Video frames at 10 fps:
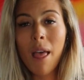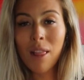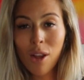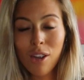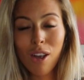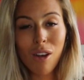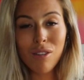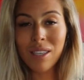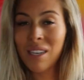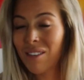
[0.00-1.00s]
A lot of
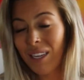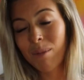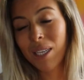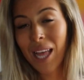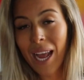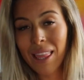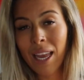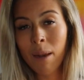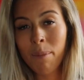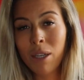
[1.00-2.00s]
girls didn't seem to like
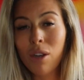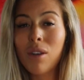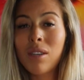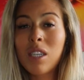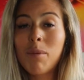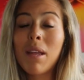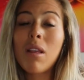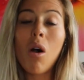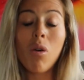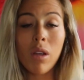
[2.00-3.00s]
that I'd be chosen to be in
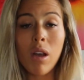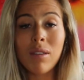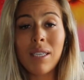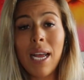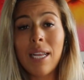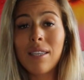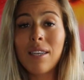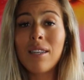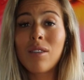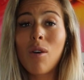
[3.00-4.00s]
the older girls
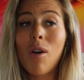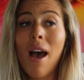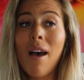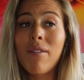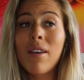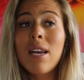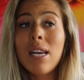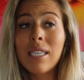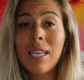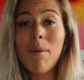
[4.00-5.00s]
dances or have
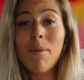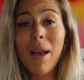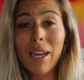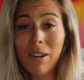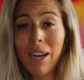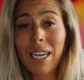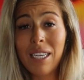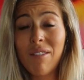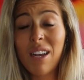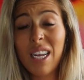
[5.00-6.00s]
some of my
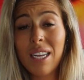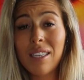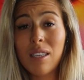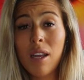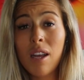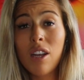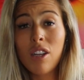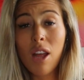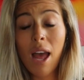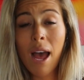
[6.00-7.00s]
creative ideas
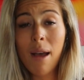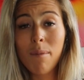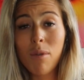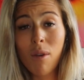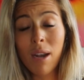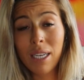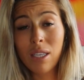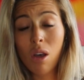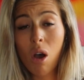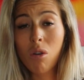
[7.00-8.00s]
thrown
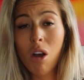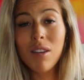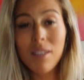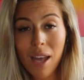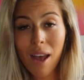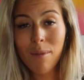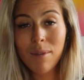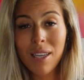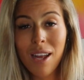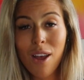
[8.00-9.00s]
into the whole concept.